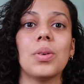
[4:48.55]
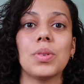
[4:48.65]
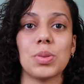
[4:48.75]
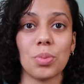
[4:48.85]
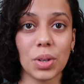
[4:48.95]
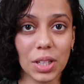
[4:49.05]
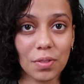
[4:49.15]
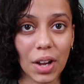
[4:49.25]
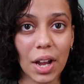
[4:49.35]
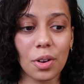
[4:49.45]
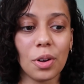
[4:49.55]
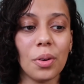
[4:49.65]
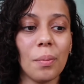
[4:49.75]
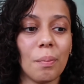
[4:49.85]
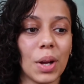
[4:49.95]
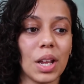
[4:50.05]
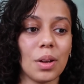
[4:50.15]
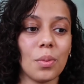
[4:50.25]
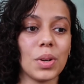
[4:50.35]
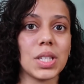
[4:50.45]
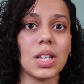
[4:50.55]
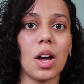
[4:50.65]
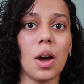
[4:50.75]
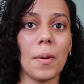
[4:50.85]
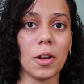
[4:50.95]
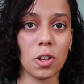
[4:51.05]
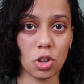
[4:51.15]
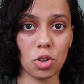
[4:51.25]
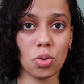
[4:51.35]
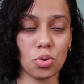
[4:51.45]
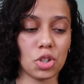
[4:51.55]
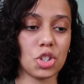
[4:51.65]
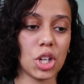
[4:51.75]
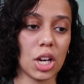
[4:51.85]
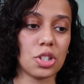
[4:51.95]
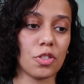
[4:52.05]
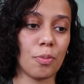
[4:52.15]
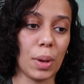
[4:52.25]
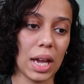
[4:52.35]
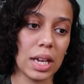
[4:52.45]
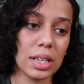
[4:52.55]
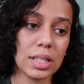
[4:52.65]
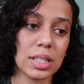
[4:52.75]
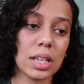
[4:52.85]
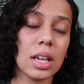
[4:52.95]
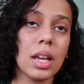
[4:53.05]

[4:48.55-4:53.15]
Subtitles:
was really vital, but it was a huge change of pace.